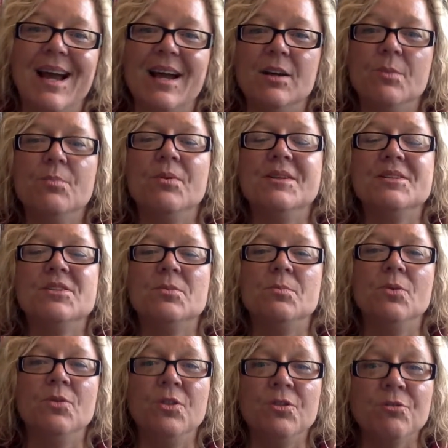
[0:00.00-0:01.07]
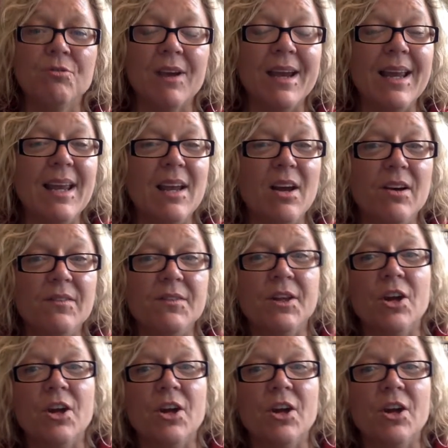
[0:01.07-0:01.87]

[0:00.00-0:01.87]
under Principle 3 of the